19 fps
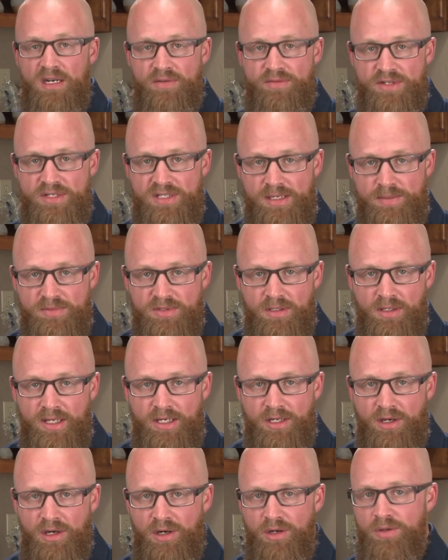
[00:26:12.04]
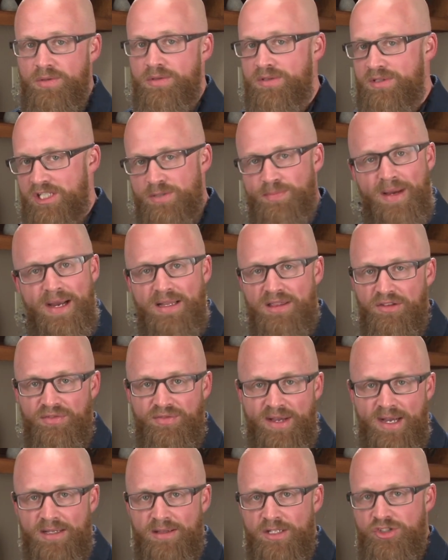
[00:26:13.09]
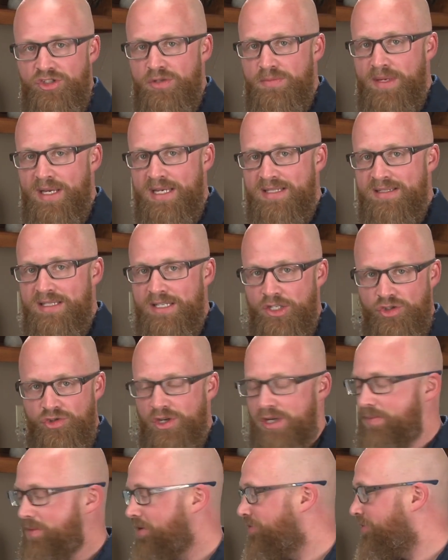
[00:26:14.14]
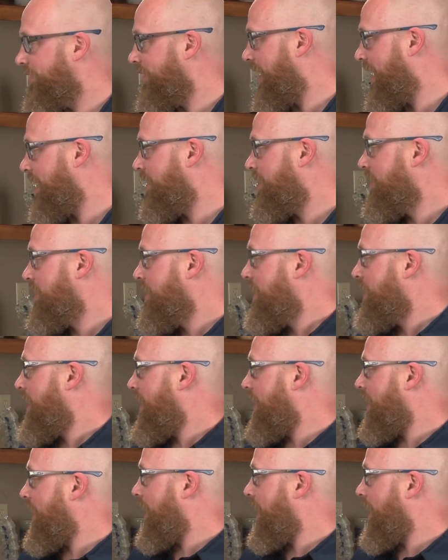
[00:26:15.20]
ever seem to let go, despite the fact that you may seek treatment for that. And